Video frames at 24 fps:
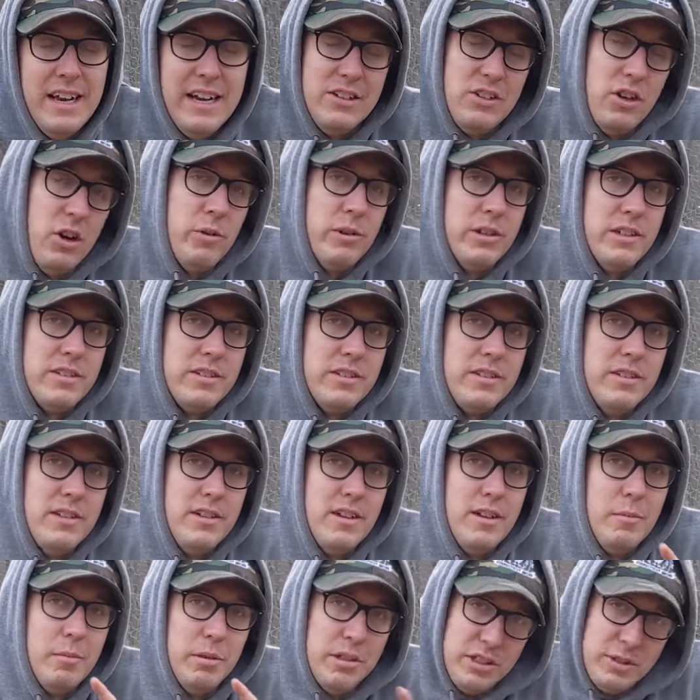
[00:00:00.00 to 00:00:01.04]
As always,
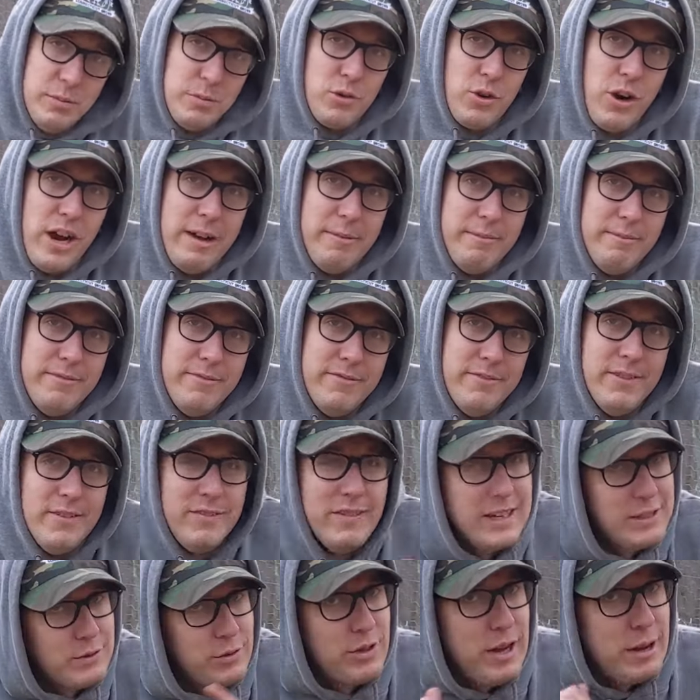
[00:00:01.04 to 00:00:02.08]
please subscribe.
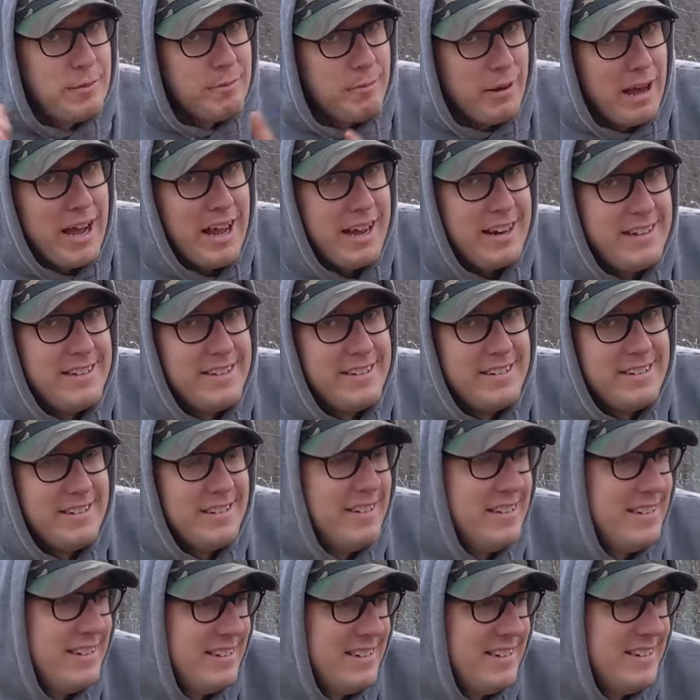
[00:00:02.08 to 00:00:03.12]
Thanks for stopping by.
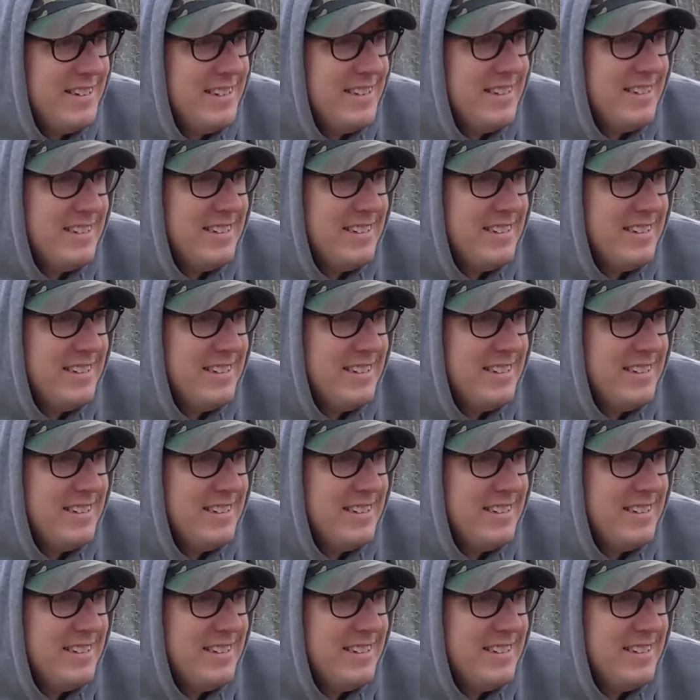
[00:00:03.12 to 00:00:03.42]
Bye!